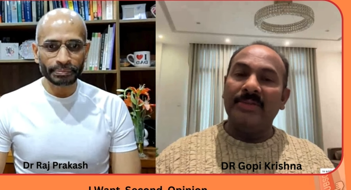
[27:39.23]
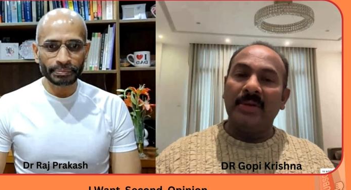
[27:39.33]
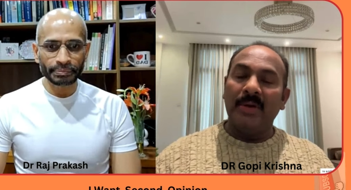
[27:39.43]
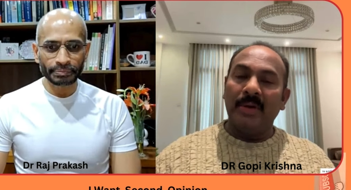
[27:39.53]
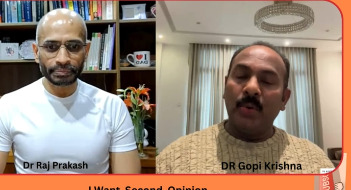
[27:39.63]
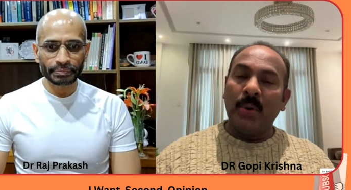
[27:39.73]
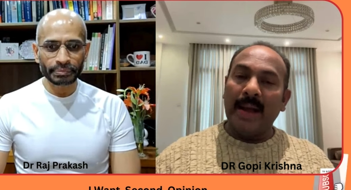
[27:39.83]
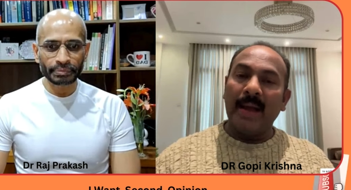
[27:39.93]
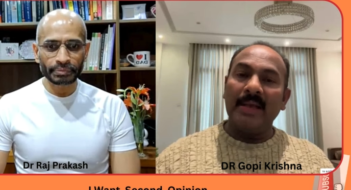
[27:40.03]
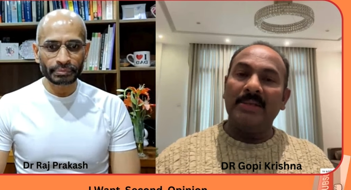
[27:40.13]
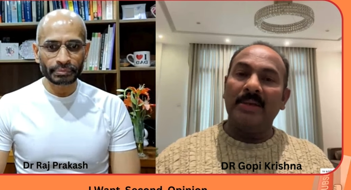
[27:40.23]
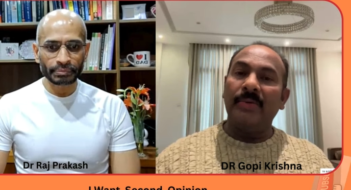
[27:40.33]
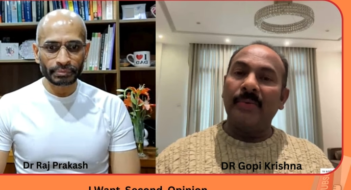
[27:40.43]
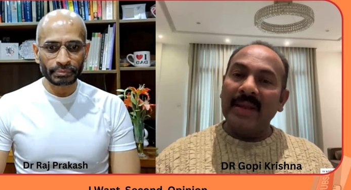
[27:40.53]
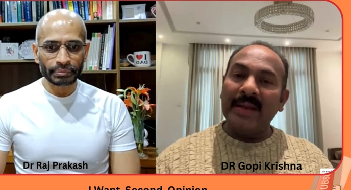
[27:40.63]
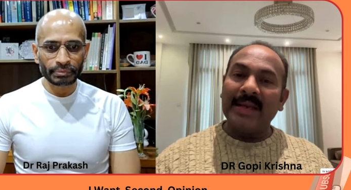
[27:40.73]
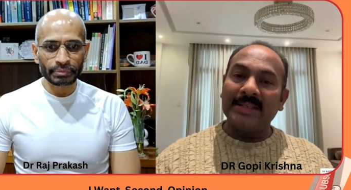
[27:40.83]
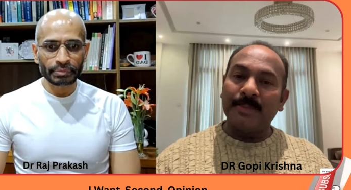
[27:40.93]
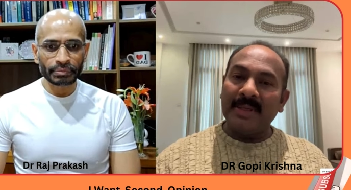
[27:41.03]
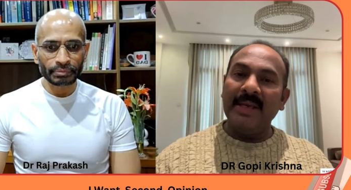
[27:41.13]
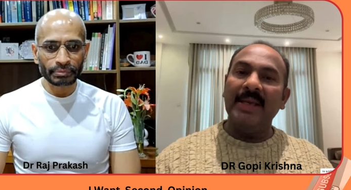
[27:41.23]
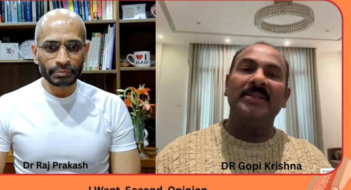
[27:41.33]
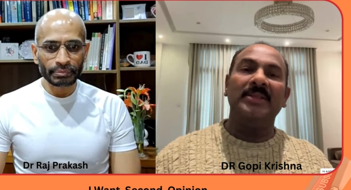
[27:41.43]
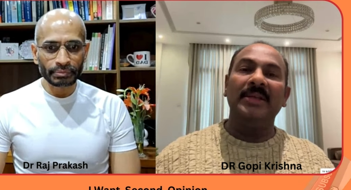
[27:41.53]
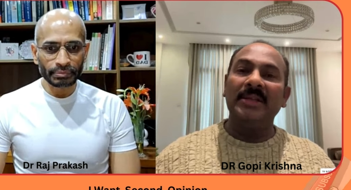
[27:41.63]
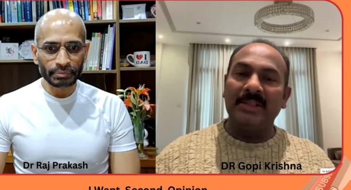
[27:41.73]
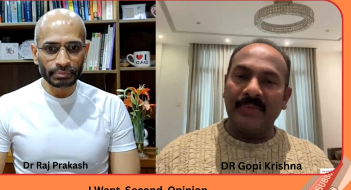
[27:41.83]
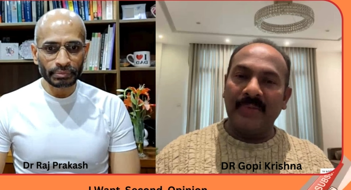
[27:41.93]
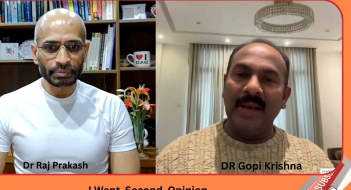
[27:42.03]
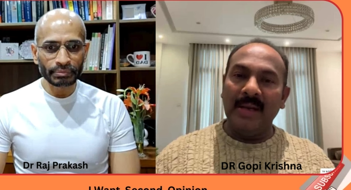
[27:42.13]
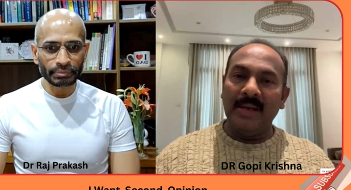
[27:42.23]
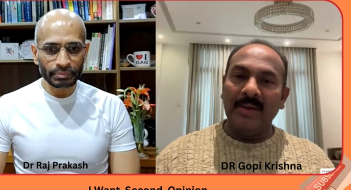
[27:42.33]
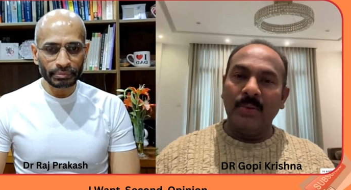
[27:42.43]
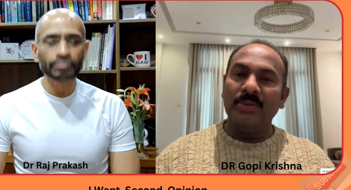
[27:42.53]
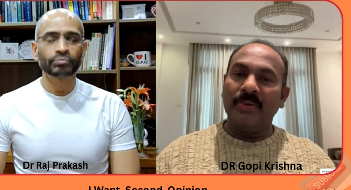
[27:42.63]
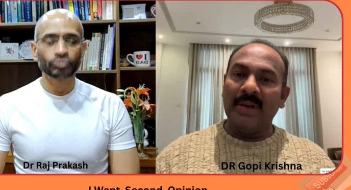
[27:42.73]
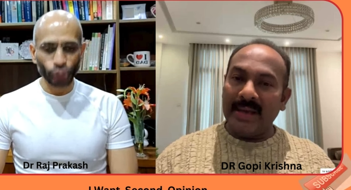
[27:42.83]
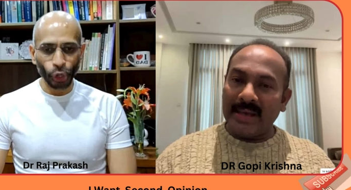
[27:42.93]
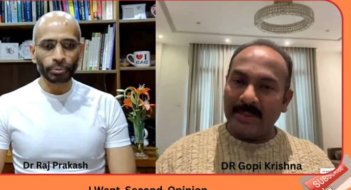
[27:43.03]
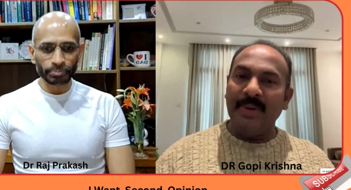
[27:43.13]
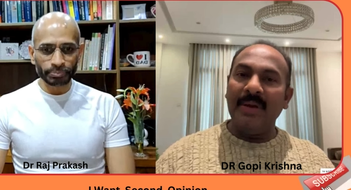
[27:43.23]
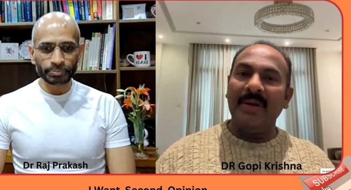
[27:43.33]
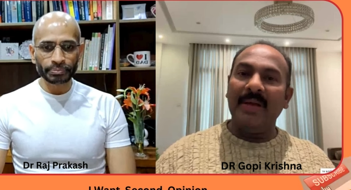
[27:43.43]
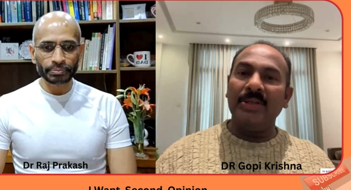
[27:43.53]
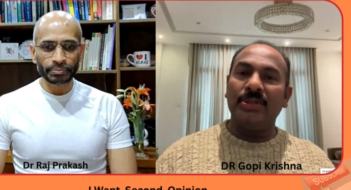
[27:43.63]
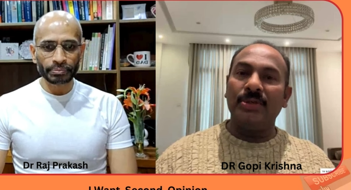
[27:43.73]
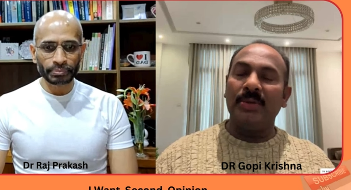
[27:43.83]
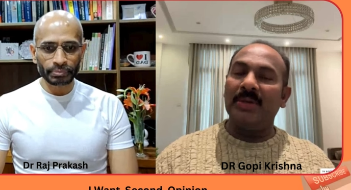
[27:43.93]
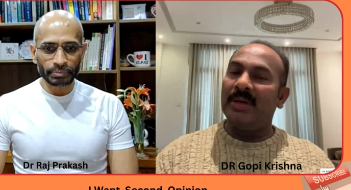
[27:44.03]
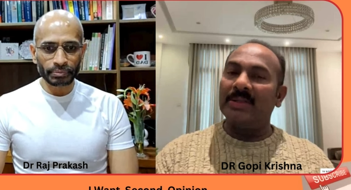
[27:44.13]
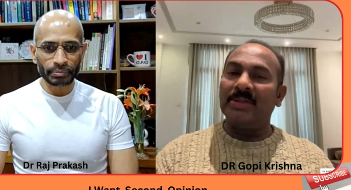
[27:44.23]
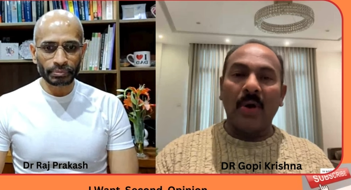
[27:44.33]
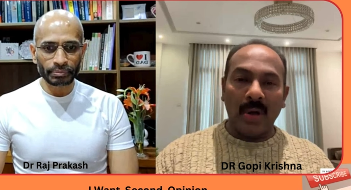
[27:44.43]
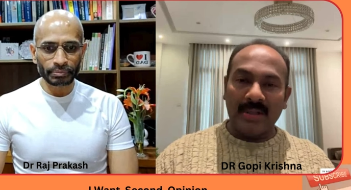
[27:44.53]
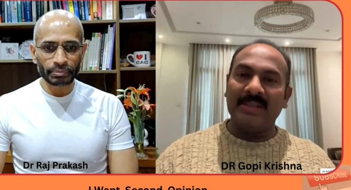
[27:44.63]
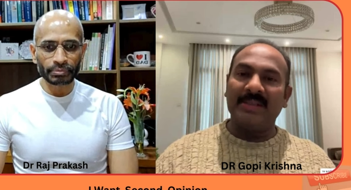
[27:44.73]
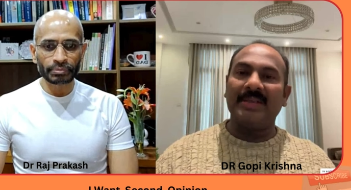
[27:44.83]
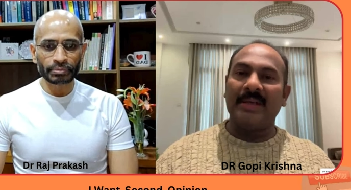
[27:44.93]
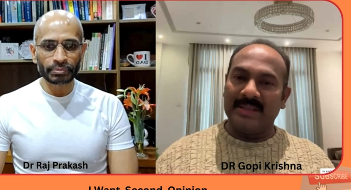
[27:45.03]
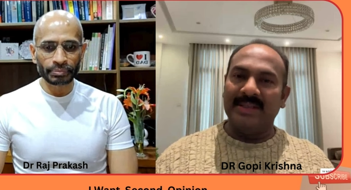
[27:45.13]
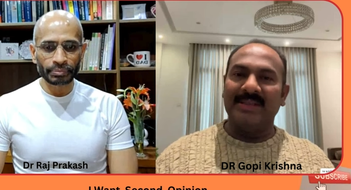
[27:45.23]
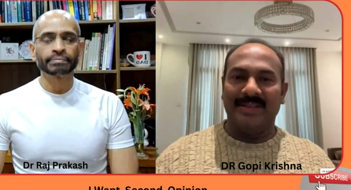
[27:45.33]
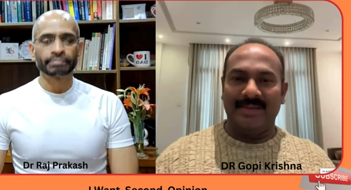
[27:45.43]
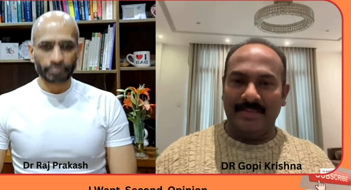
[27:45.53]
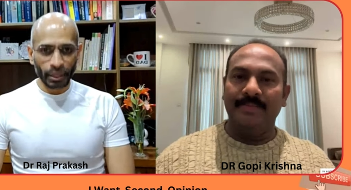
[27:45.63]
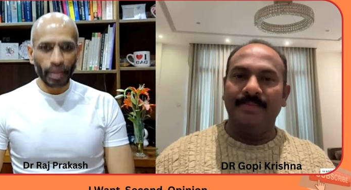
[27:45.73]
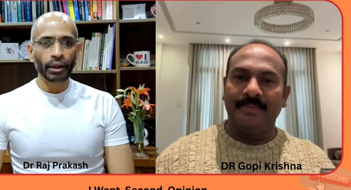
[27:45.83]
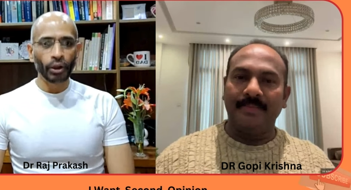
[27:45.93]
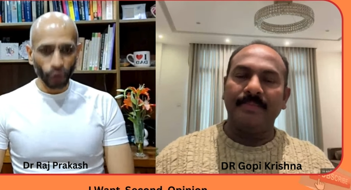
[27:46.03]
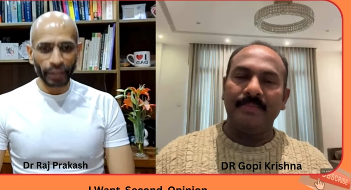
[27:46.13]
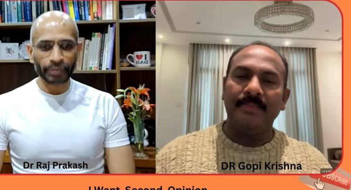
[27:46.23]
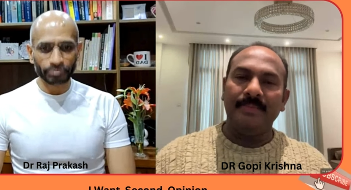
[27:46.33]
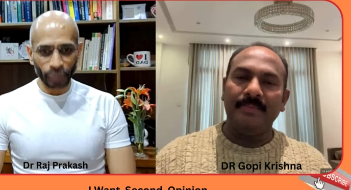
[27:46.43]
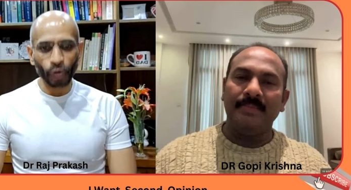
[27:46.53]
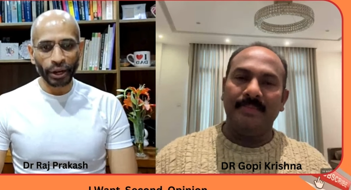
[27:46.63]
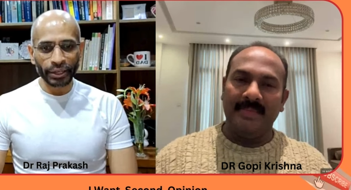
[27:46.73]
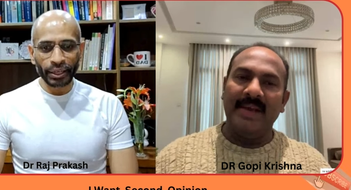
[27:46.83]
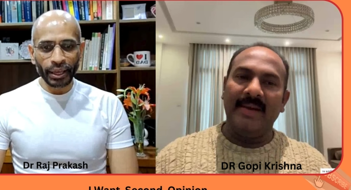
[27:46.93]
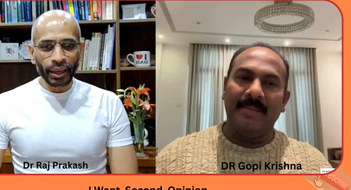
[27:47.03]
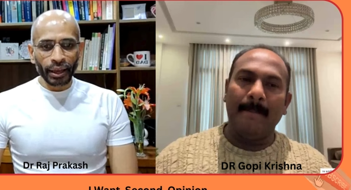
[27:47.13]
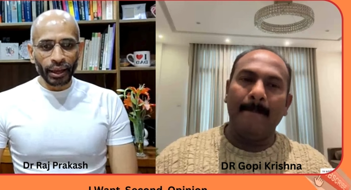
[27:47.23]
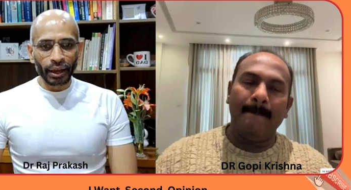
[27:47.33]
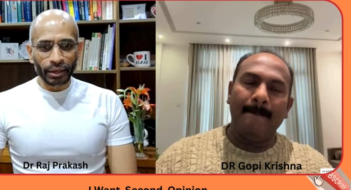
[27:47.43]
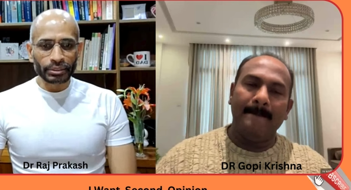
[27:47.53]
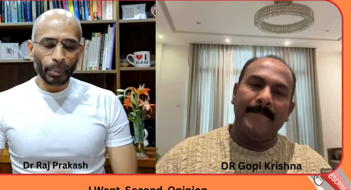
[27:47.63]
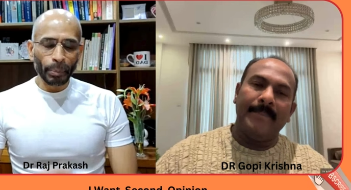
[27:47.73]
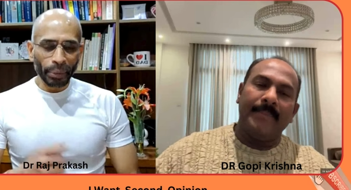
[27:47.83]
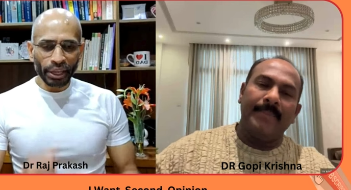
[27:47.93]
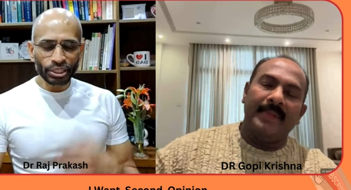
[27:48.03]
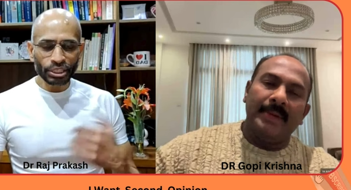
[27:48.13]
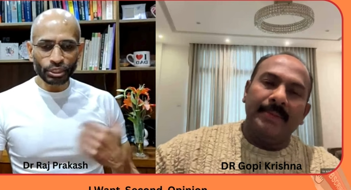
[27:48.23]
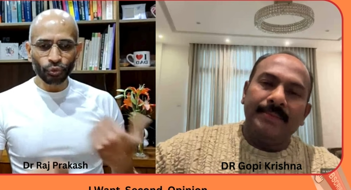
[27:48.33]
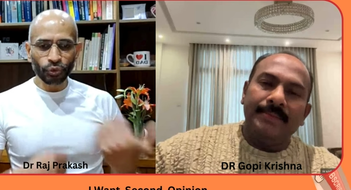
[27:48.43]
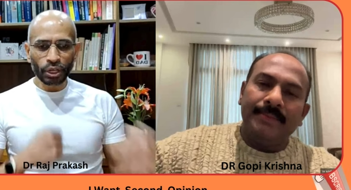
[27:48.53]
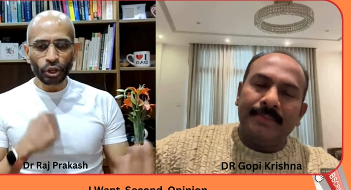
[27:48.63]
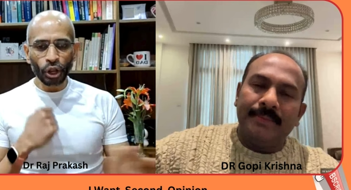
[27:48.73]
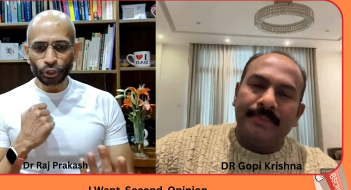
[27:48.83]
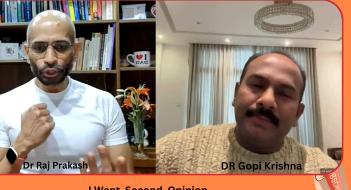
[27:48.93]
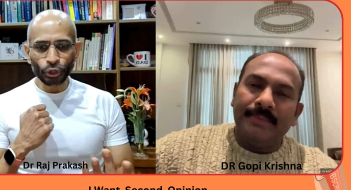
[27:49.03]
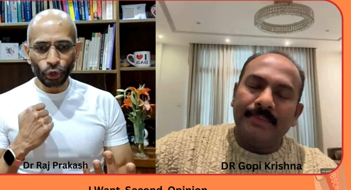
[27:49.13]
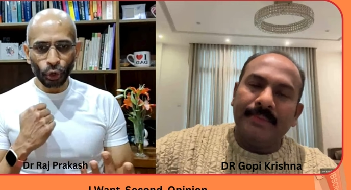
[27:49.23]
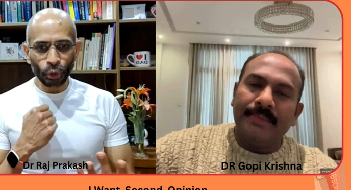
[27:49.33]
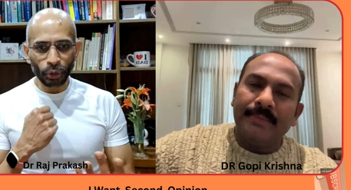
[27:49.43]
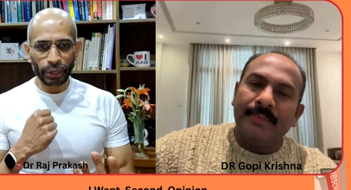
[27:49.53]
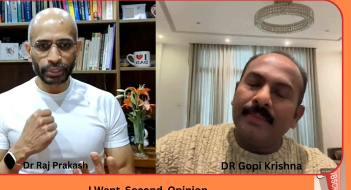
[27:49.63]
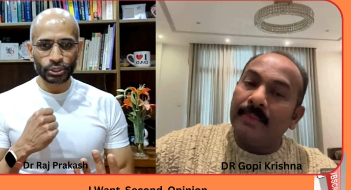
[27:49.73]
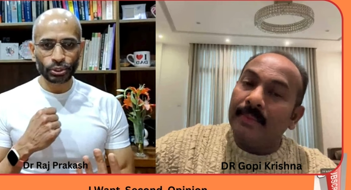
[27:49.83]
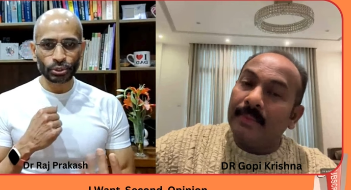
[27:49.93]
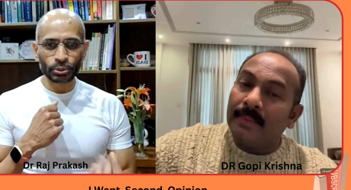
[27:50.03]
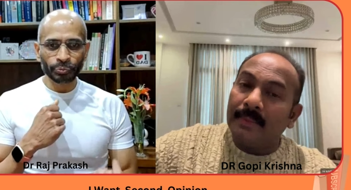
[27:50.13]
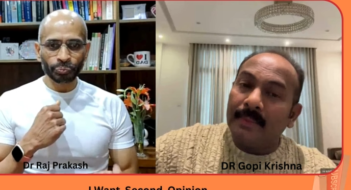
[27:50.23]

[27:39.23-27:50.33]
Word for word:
Speaker 1: is who has a real expertise in this field, who's really sure. experienced to address all this
Speaker 2: concern. Okay. All right. Yeah. The patient will not know as to